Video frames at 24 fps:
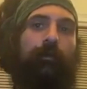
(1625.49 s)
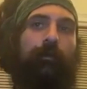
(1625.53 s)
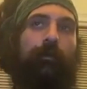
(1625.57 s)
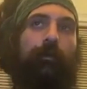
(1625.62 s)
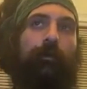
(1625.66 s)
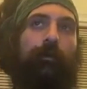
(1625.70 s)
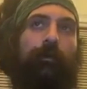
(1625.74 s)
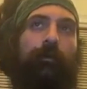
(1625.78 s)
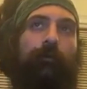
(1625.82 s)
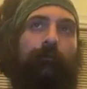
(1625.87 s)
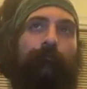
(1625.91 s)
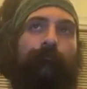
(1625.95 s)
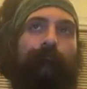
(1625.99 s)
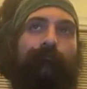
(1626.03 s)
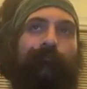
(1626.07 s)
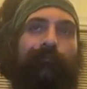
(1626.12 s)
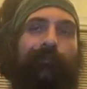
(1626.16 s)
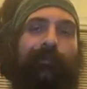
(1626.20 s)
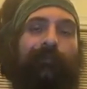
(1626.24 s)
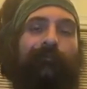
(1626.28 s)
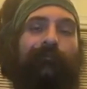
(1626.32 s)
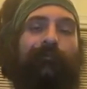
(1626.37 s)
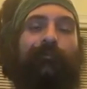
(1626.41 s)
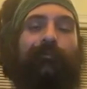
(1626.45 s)

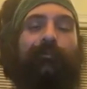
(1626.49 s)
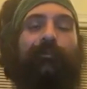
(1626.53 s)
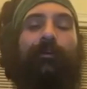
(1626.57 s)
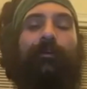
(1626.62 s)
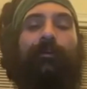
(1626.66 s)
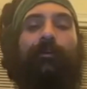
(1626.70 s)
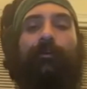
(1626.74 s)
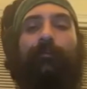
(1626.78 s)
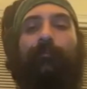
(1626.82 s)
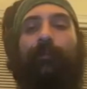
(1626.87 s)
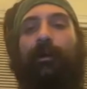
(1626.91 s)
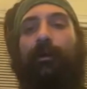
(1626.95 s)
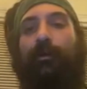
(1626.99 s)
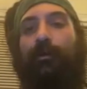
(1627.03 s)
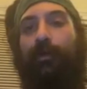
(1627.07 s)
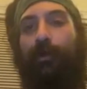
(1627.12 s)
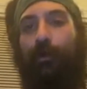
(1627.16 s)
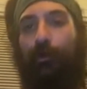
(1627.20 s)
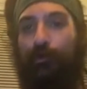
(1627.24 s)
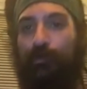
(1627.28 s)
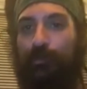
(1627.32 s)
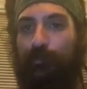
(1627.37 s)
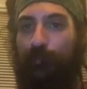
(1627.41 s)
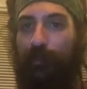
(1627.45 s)
If you're talking about
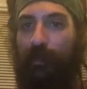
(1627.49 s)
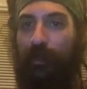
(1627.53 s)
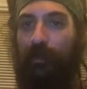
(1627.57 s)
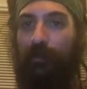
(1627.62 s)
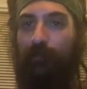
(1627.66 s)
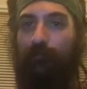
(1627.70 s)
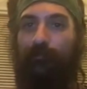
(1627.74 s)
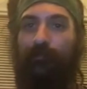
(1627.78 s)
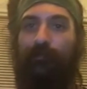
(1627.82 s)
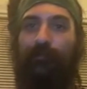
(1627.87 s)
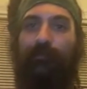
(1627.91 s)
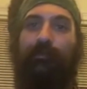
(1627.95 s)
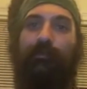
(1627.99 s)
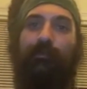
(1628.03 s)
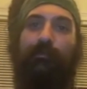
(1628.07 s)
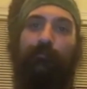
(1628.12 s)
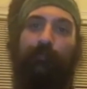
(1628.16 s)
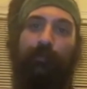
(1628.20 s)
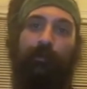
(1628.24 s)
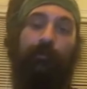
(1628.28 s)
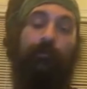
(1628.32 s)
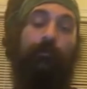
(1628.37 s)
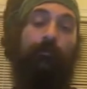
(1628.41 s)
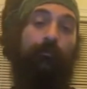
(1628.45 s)
ghost pipe, you need to
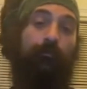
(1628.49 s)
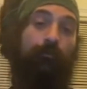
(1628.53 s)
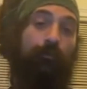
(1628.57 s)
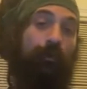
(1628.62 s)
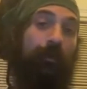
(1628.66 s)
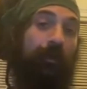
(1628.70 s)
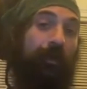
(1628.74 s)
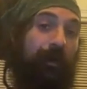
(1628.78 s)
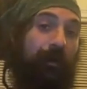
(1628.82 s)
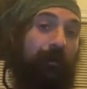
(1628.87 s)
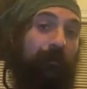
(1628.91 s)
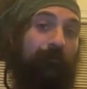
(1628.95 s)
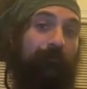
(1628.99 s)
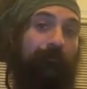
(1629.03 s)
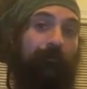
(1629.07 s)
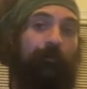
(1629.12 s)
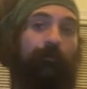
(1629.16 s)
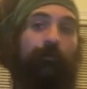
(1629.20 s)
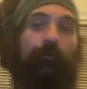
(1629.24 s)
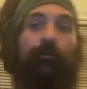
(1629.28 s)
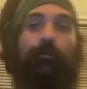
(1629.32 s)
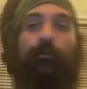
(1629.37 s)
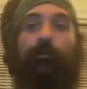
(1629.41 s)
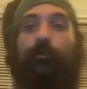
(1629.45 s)
be a little more careful.
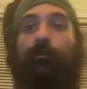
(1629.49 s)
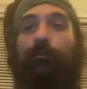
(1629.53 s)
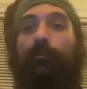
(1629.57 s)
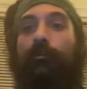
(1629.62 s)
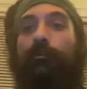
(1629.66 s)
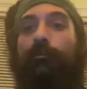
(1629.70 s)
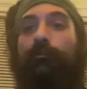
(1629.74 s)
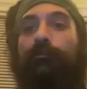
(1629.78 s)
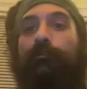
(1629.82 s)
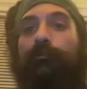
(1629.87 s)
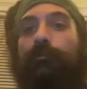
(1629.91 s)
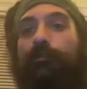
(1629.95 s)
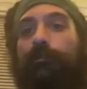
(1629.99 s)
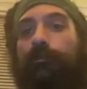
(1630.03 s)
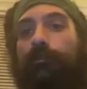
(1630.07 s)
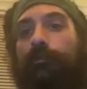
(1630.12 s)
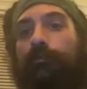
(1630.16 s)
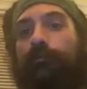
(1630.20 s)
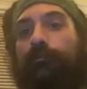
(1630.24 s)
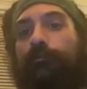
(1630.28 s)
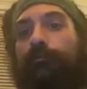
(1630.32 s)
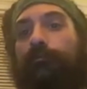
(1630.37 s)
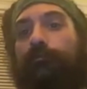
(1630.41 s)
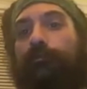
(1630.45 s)

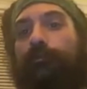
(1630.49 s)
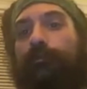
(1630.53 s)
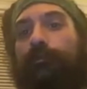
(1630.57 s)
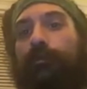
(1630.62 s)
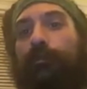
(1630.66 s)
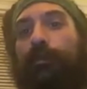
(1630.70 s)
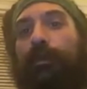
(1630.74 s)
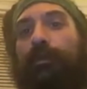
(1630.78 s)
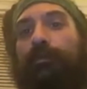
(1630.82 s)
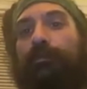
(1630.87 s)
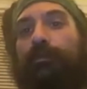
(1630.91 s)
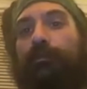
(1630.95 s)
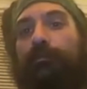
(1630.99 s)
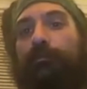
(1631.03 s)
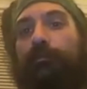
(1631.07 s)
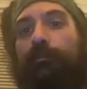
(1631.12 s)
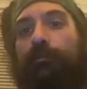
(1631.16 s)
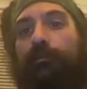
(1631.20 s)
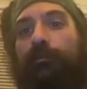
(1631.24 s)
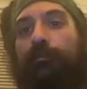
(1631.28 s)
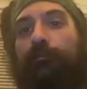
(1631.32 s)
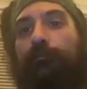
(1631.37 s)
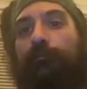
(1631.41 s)
So it depends on the herb.